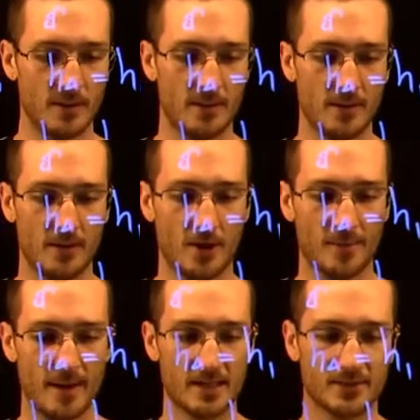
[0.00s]
our mass
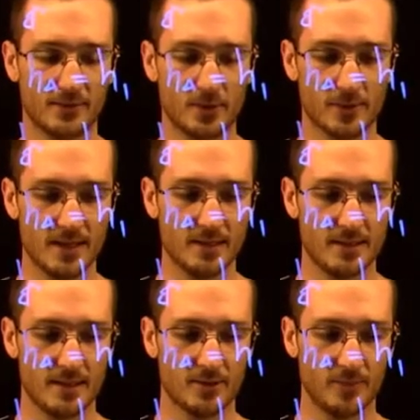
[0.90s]
flow rate, the
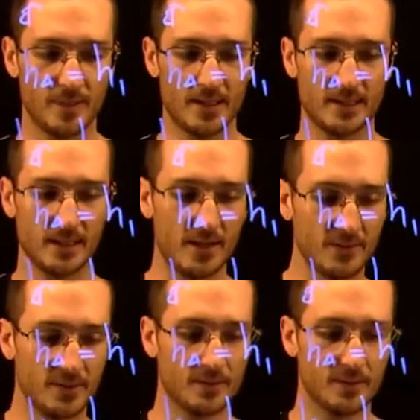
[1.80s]
enthalpy at 11,
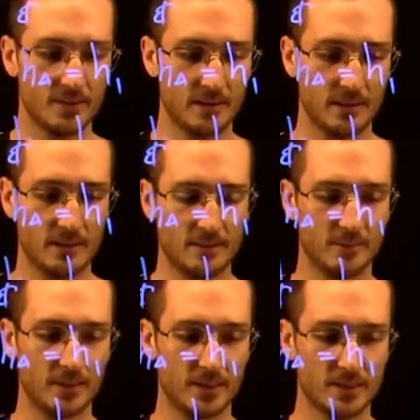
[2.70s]

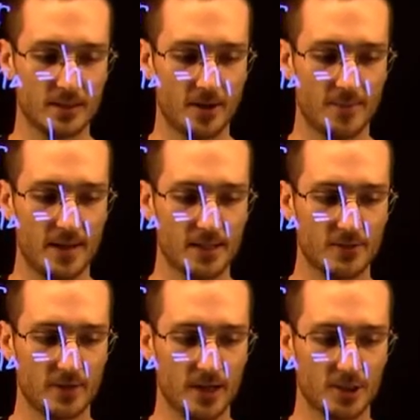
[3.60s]
plus our mass
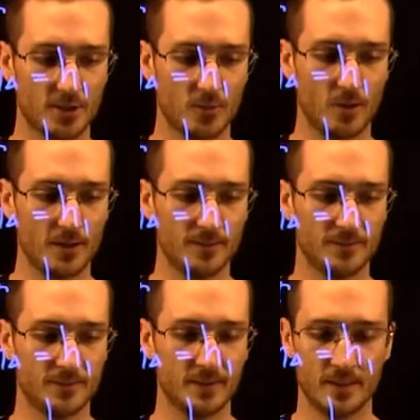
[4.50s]
fraction 1,
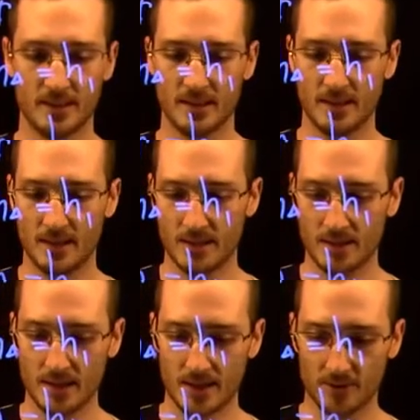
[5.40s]
the
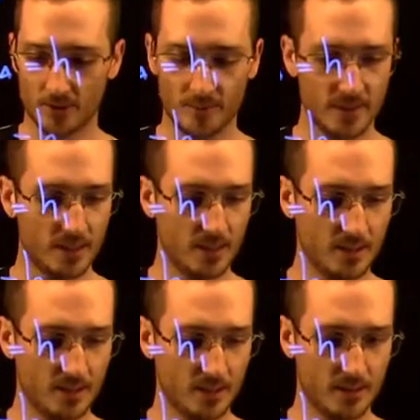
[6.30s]
enthalpy
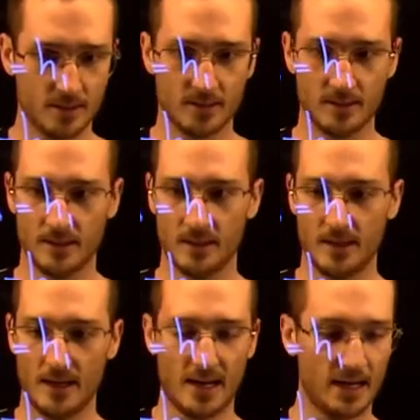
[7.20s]

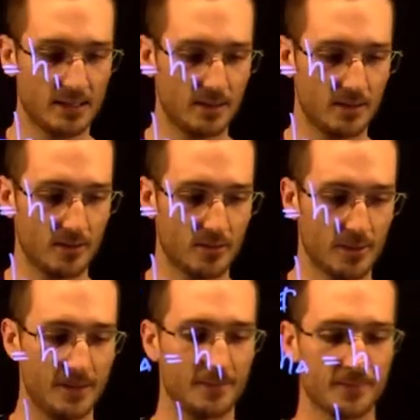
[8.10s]
at 3.
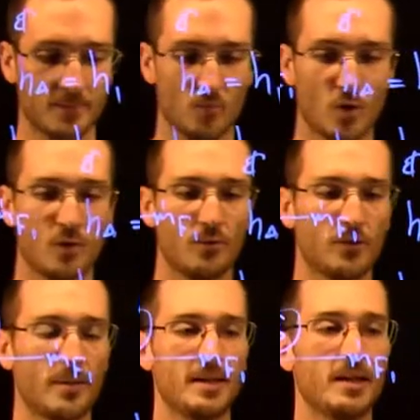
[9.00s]
From
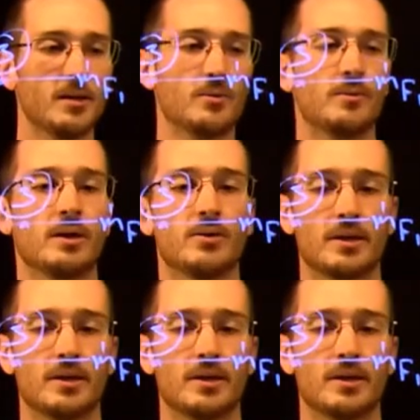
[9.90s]
here, we go to here.